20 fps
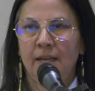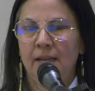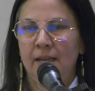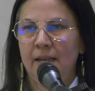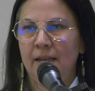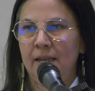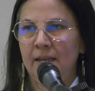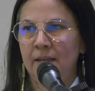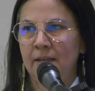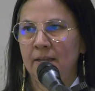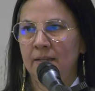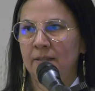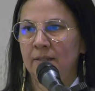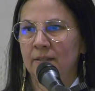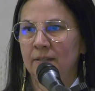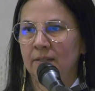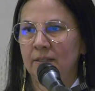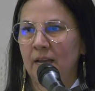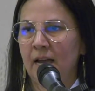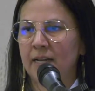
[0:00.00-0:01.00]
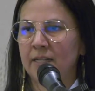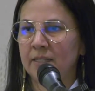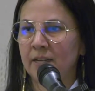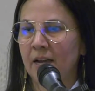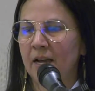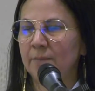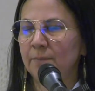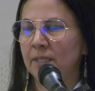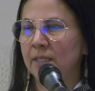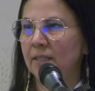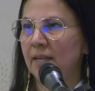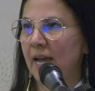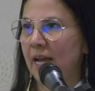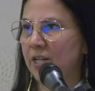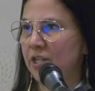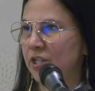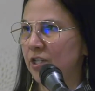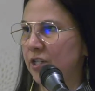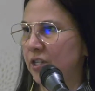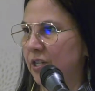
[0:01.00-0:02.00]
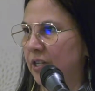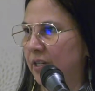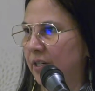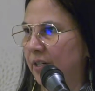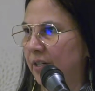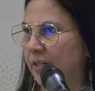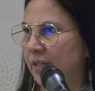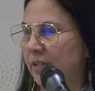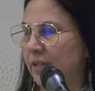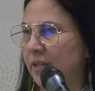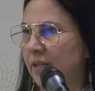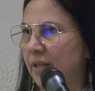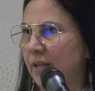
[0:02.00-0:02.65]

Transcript: And I timed it last year,